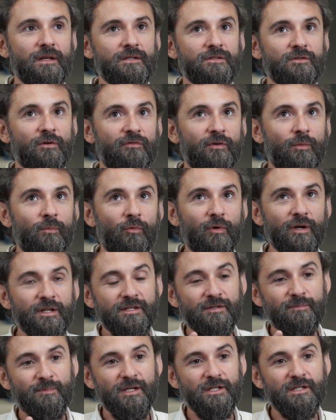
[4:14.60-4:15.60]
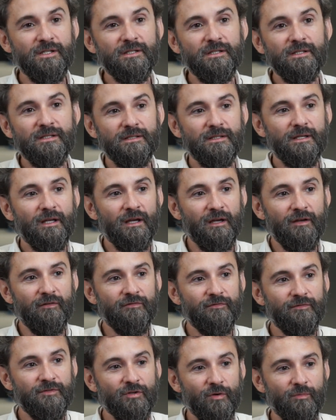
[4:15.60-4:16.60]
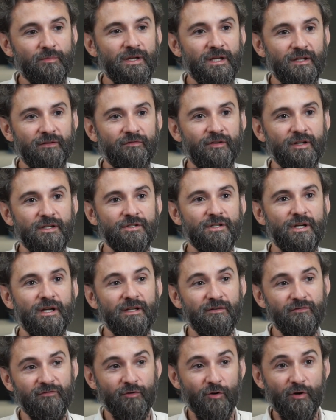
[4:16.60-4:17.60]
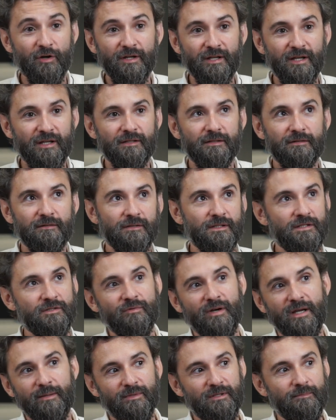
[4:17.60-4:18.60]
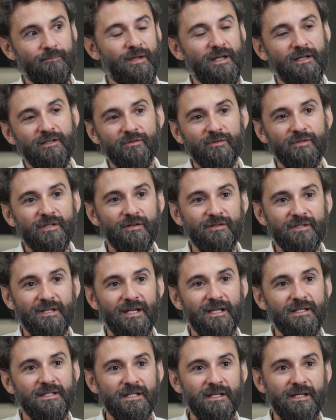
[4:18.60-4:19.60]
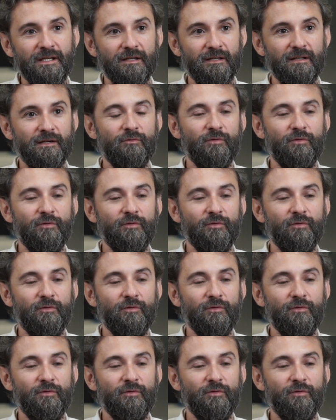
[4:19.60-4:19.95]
So from one species of zombie ant fungi in Florida, I described back 2018,